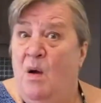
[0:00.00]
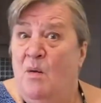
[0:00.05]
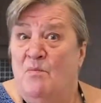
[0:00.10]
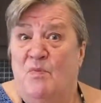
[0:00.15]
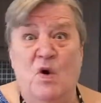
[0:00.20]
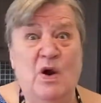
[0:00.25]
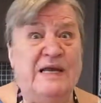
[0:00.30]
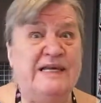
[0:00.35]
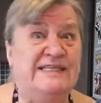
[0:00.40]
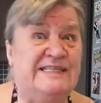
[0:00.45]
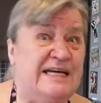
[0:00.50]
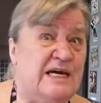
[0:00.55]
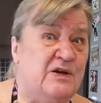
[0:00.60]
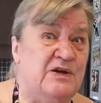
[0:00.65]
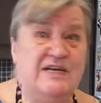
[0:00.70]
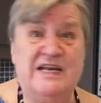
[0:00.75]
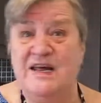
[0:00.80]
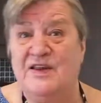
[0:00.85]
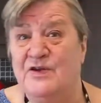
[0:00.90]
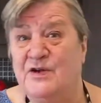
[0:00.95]
boil it down
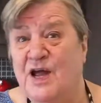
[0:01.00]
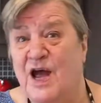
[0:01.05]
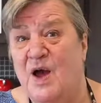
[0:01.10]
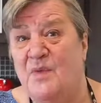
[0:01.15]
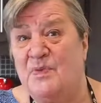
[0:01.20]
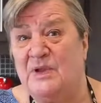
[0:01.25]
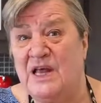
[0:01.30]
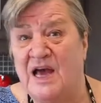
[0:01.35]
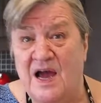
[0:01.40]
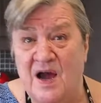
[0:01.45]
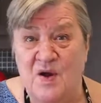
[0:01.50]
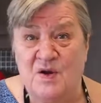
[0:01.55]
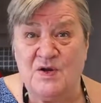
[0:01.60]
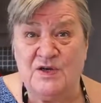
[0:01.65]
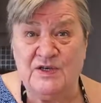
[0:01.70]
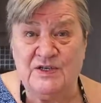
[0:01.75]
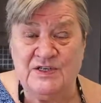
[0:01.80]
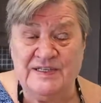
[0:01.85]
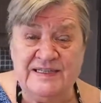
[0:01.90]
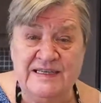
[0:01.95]
another couple
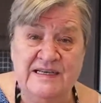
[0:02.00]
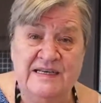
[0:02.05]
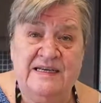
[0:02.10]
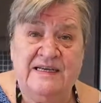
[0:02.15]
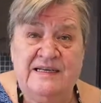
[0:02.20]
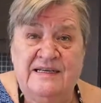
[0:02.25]
hours,